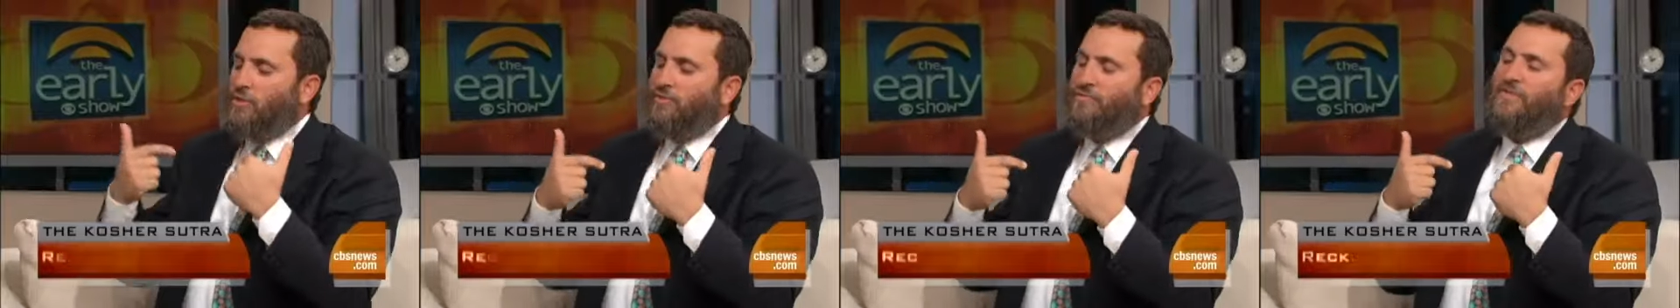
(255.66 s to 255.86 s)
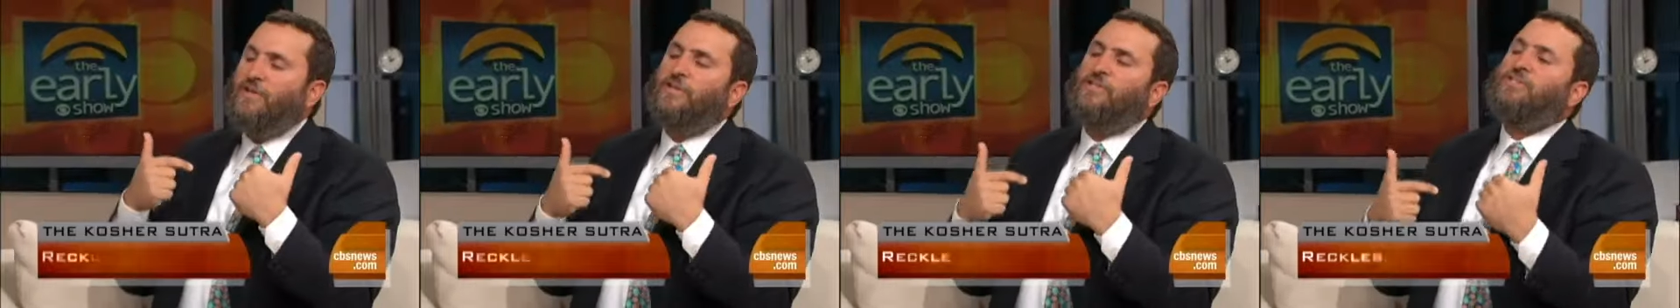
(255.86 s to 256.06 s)

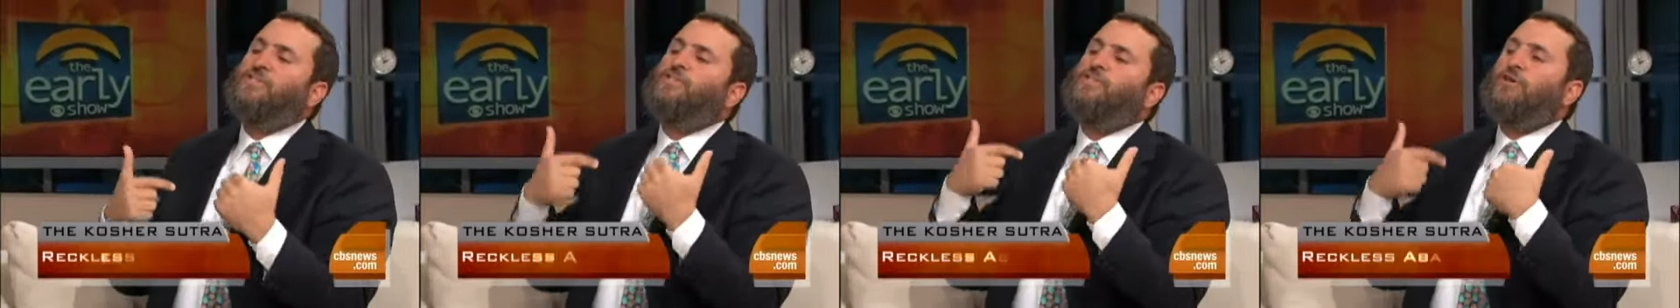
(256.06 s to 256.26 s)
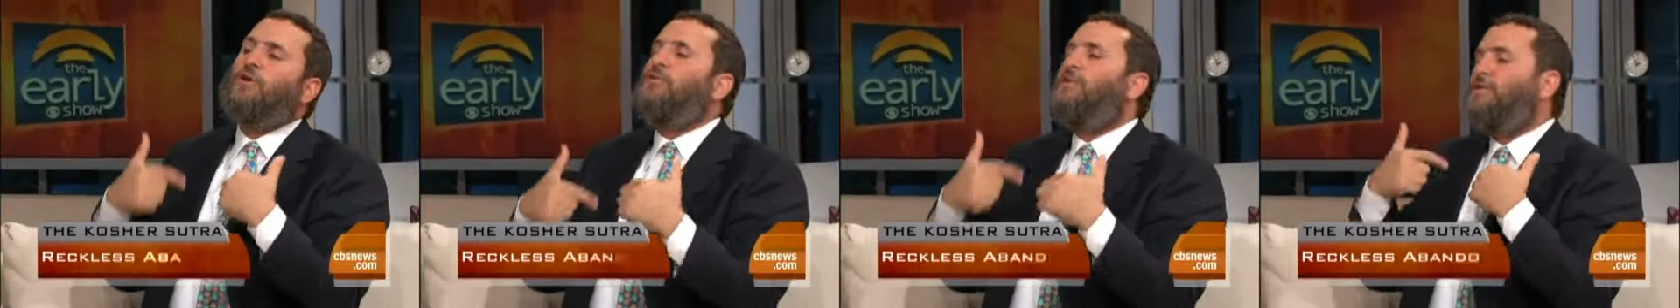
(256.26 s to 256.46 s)
feel
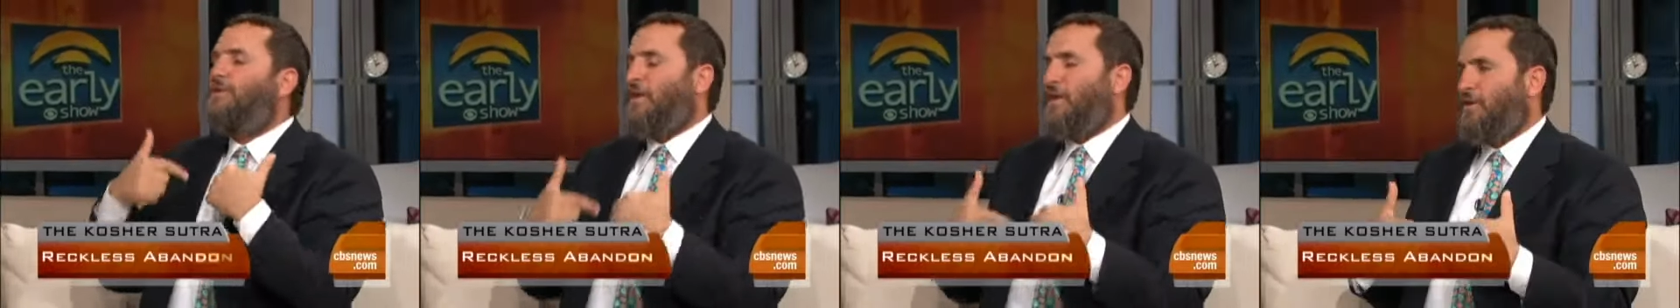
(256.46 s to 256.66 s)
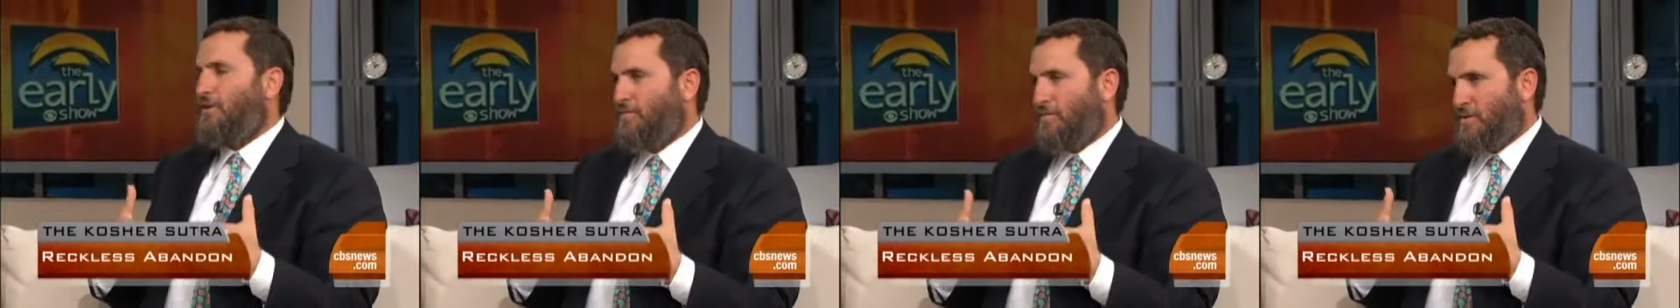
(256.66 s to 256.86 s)
so
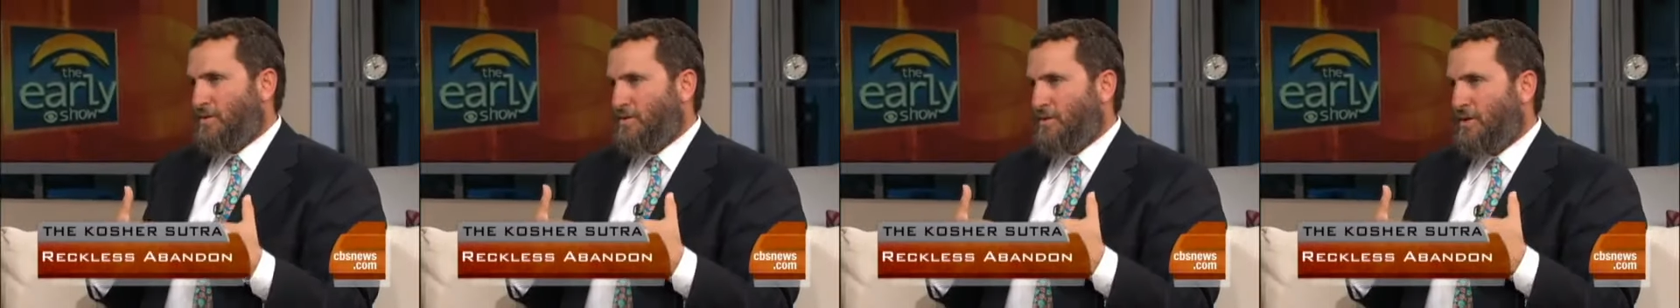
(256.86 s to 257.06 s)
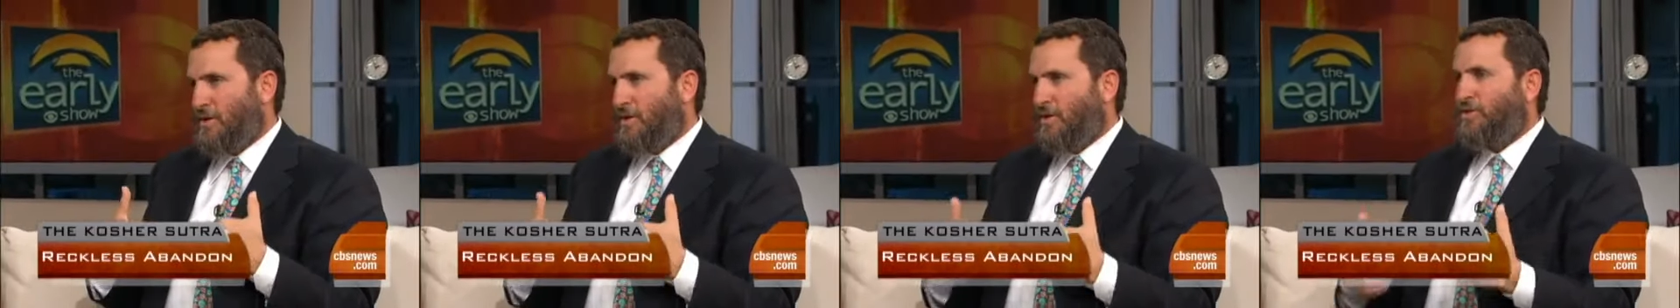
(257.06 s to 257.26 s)
desirable,
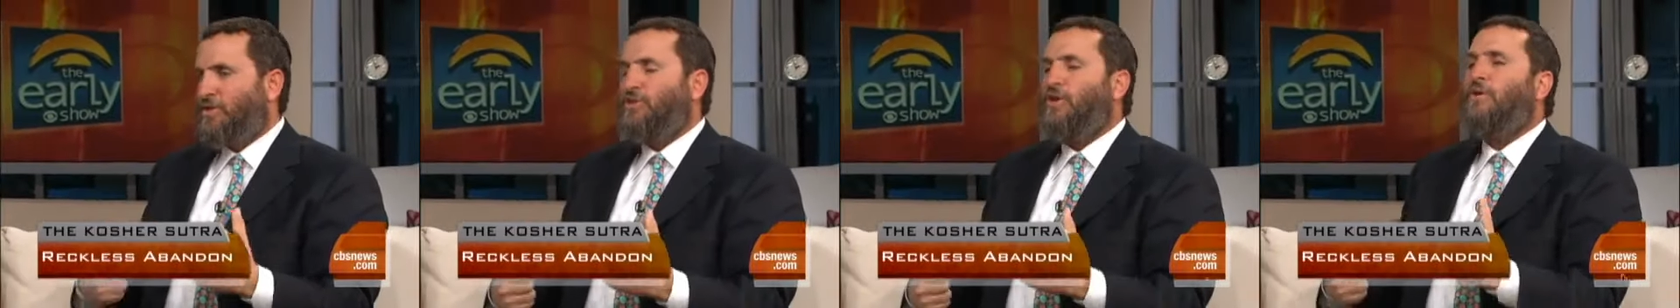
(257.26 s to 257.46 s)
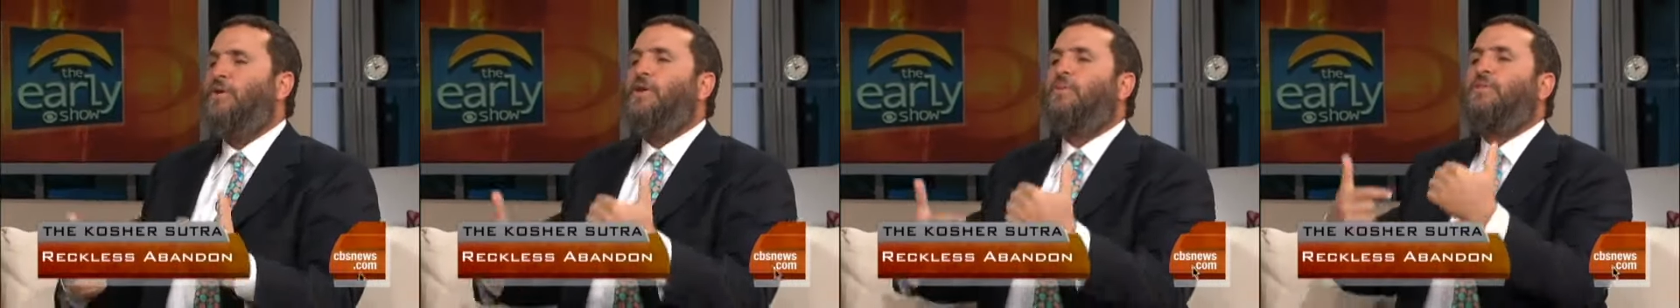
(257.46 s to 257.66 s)

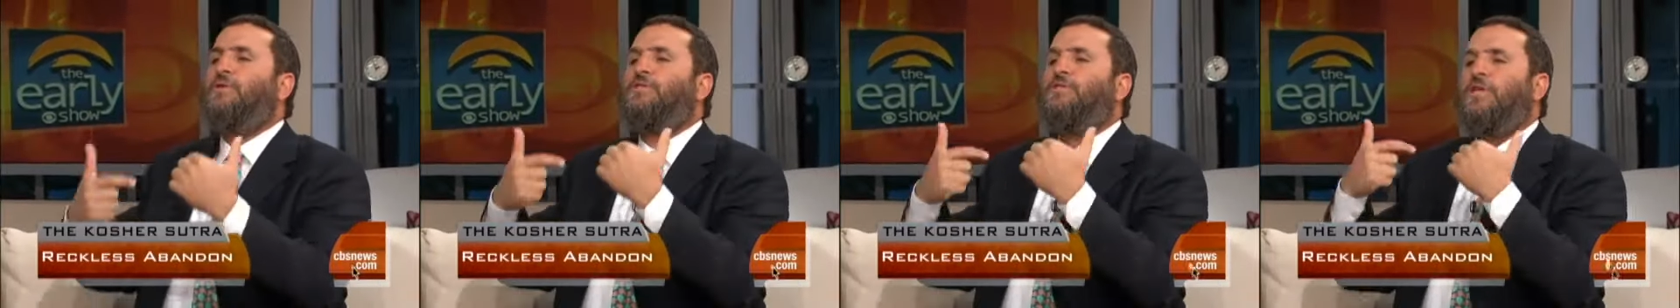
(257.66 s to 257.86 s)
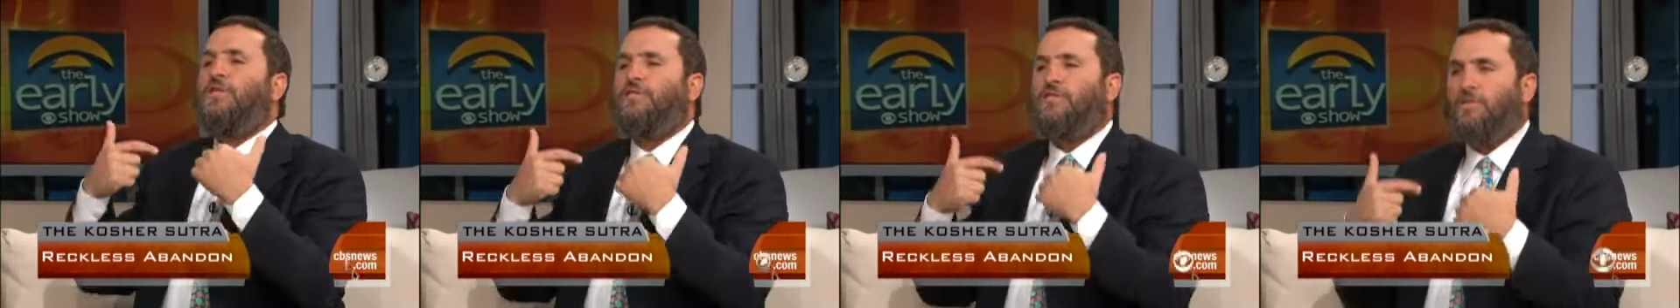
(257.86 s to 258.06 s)
so
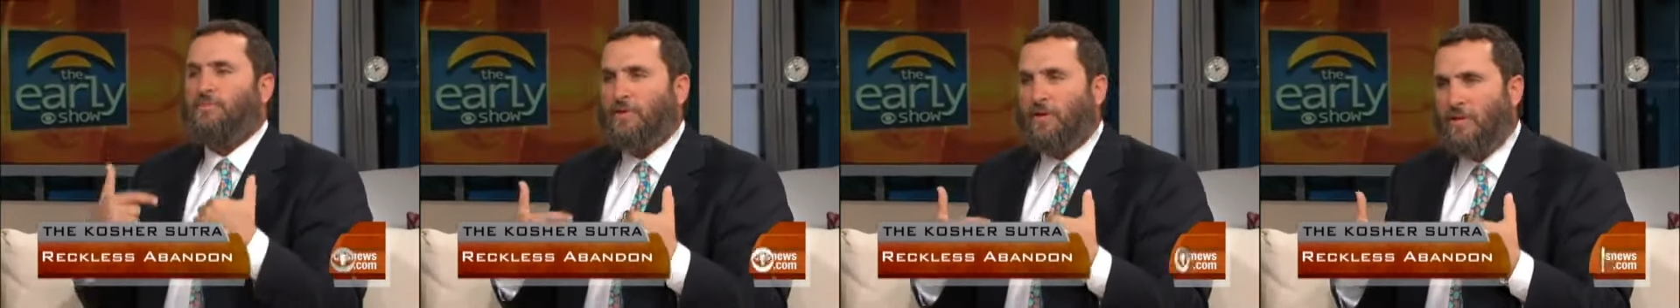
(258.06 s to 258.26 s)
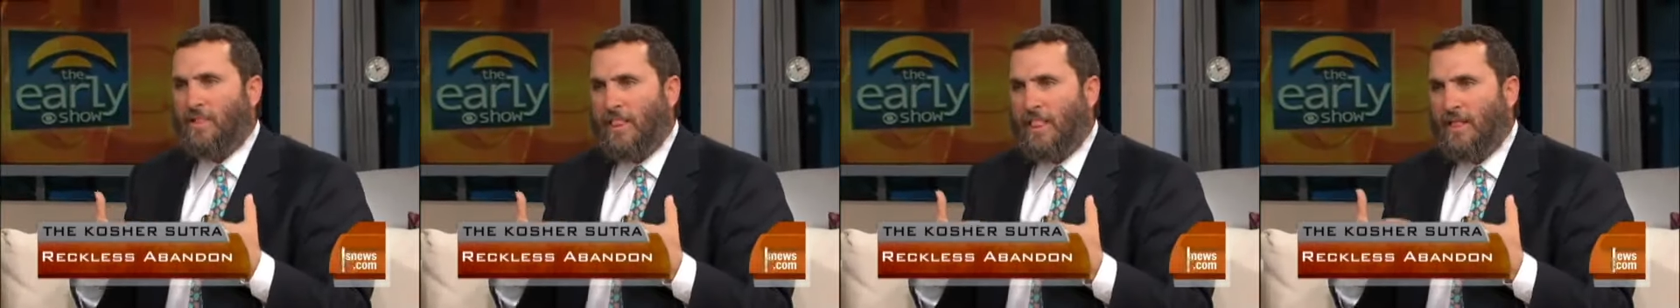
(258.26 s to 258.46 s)

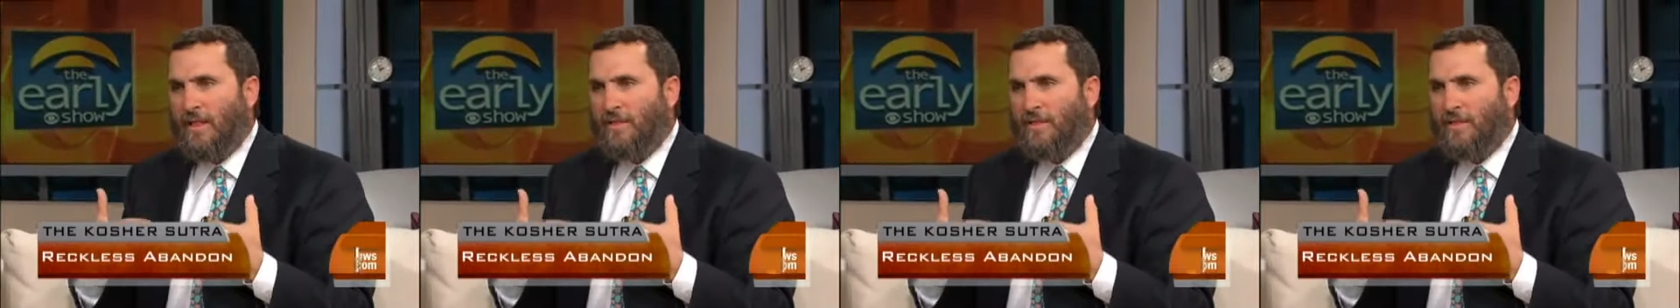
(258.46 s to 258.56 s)
irresistible,